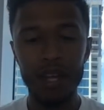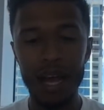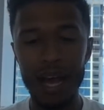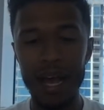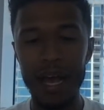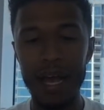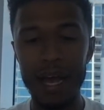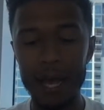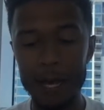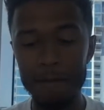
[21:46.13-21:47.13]

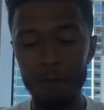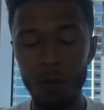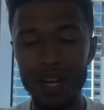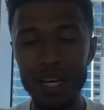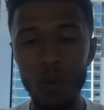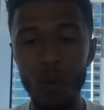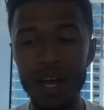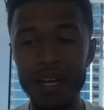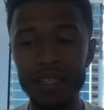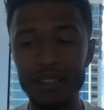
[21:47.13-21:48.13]
And when he
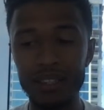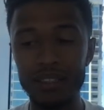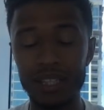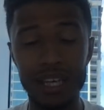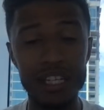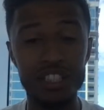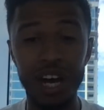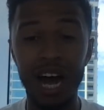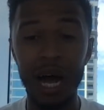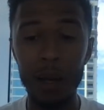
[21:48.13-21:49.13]
went to get
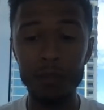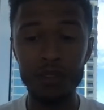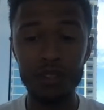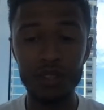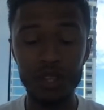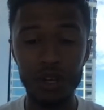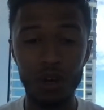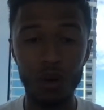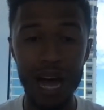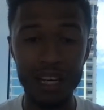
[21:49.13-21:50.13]
jobs,
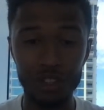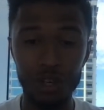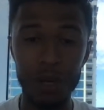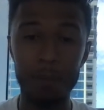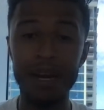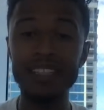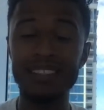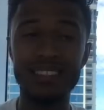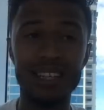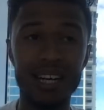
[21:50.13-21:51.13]
at certain
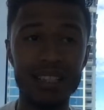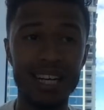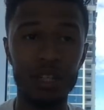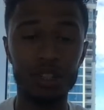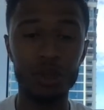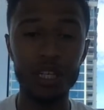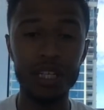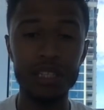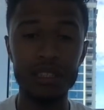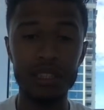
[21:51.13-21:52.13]
places to cut down
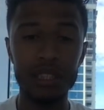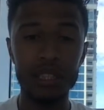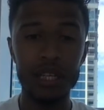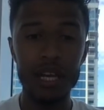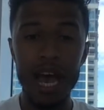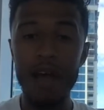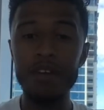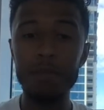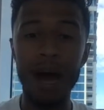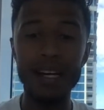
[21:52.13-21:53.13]
trees,
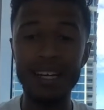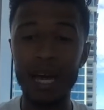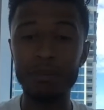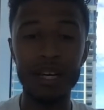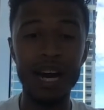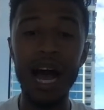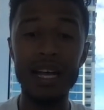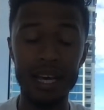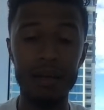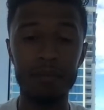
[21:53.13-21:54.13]
everybody kept
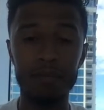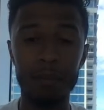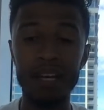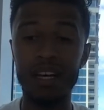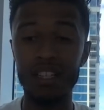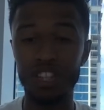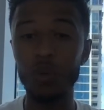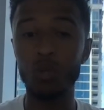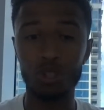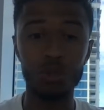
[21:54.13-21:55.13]
denying him because he
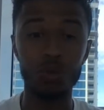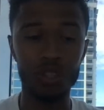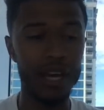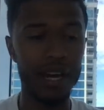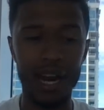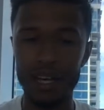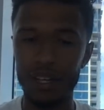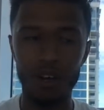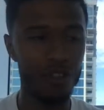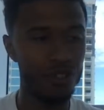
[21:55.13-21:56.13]
was too skinny. Like,
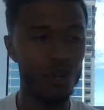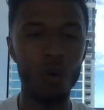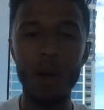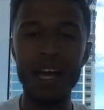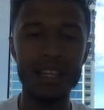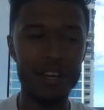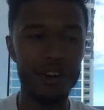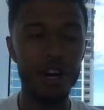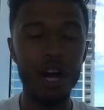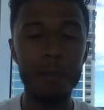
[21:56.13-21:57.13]
yo, there's no way that
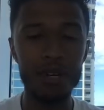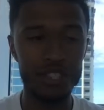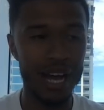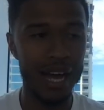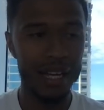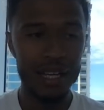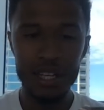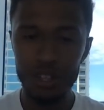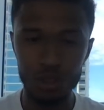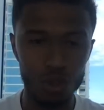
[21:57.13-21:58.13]
you're a lumberjack.
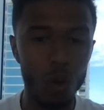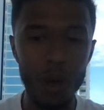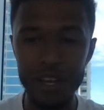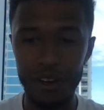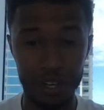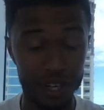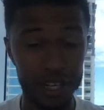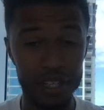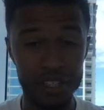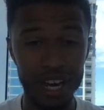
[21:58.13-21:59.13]
There's no way you're going to
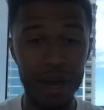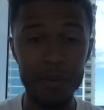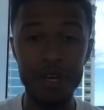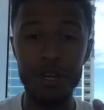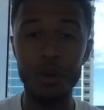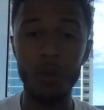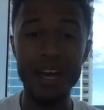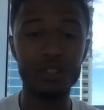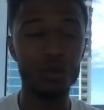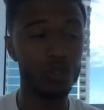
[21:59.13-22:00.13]
get a job here. You're
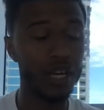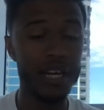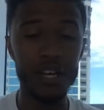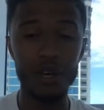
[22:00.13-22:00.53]
way too skinny.